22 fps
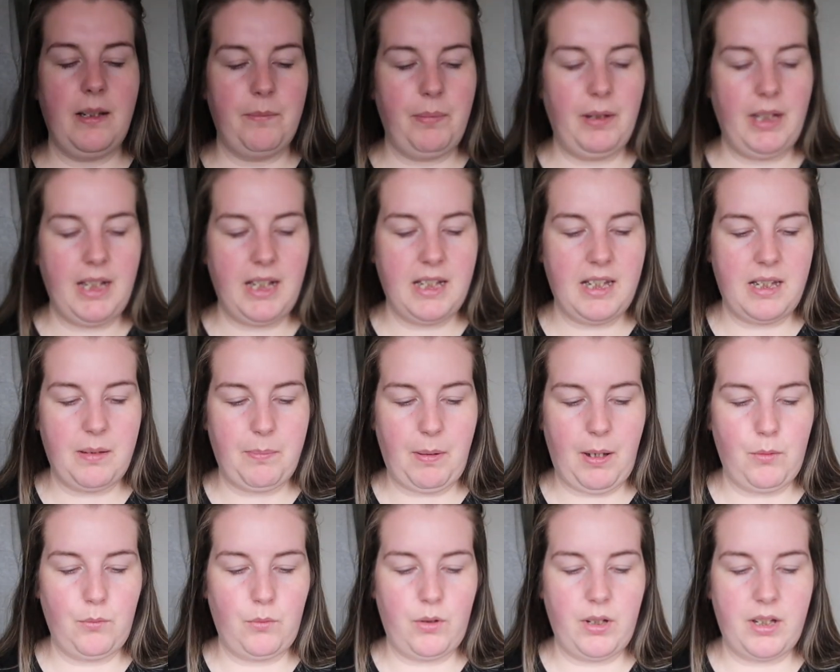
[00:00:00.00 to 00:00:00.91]
pleased
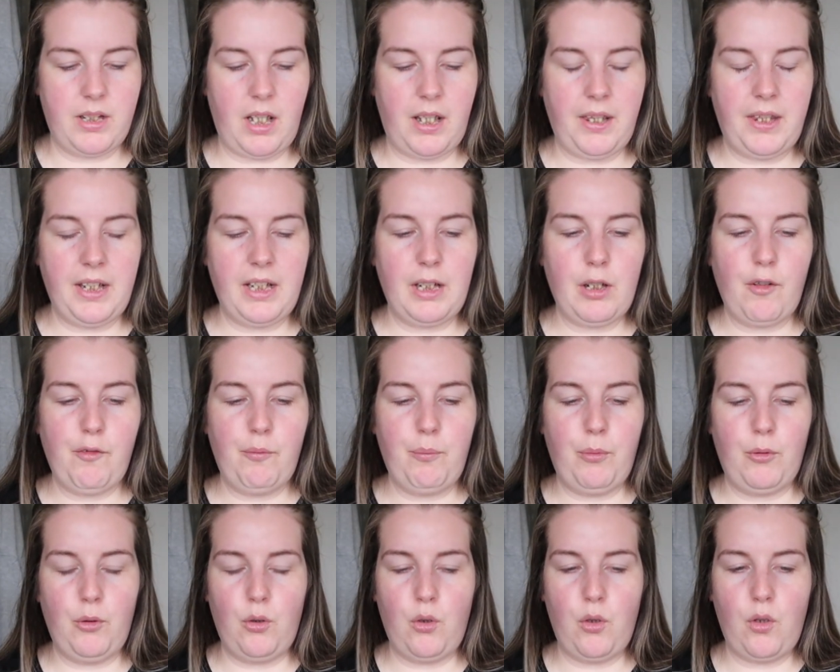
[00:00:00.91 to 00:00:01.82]
about, because I think I've
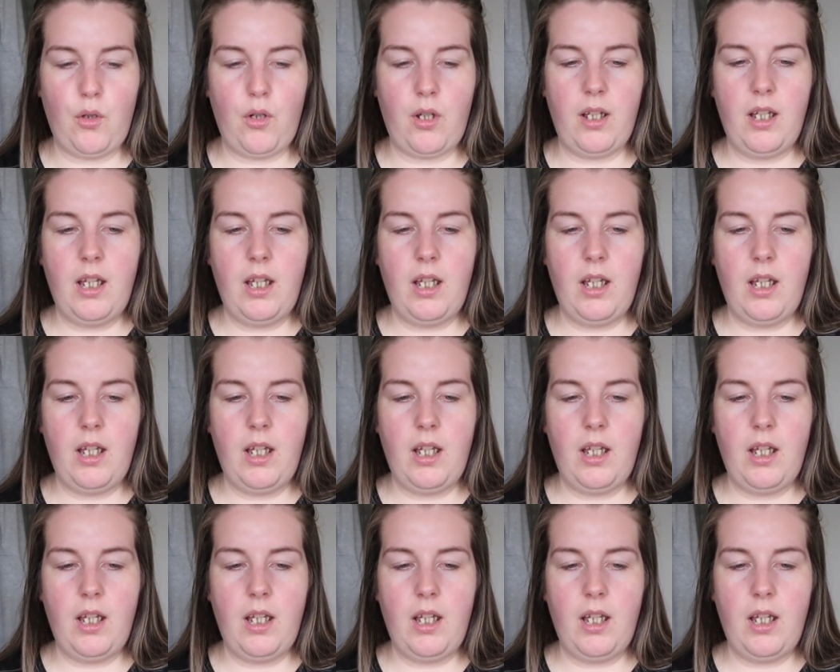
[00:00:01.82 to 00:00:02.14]
bought